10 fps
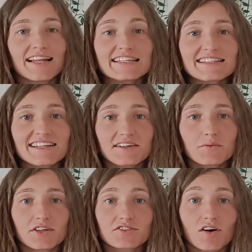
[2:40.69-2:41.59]
Lately,
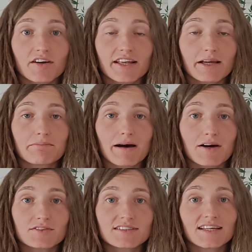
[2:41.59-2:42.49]
we're talking
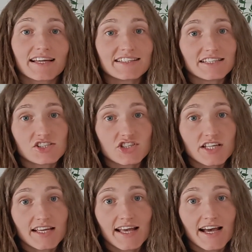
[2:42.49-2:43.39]
about
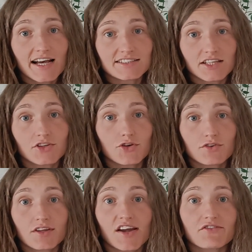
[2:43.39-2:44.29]
ADHD as a
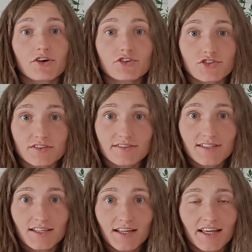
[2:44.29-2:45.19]

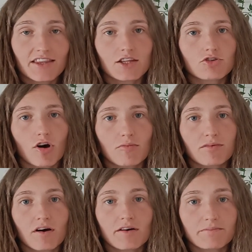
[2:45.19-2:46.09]
neurodivergence in the
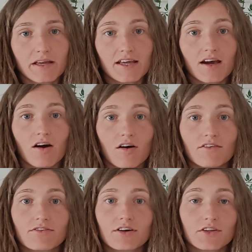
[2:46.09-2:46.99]
topic
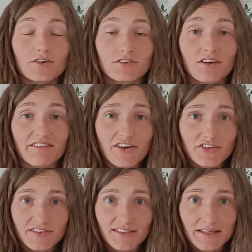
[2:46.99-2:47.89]
of
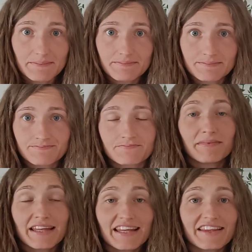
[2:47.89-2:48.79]
neurodiversity,
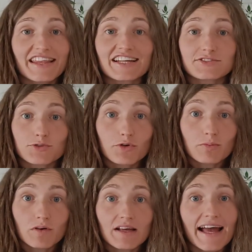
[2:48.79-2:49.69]
meaning that it's
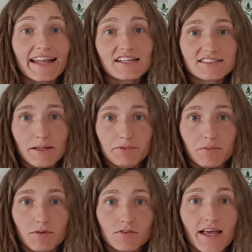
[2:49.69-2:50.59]
normal and
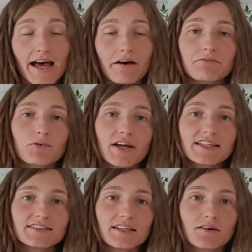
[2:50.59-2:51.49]
acceptable to have
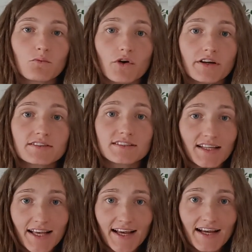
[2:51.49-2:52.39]
brains that
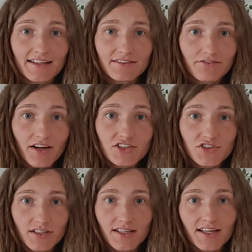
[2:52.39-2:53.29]
works and
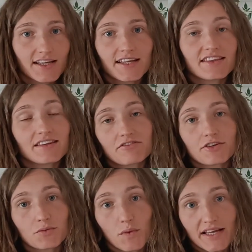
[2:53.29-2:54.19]
function in
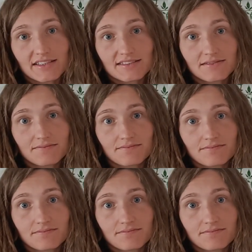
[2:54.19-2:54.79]
different ways.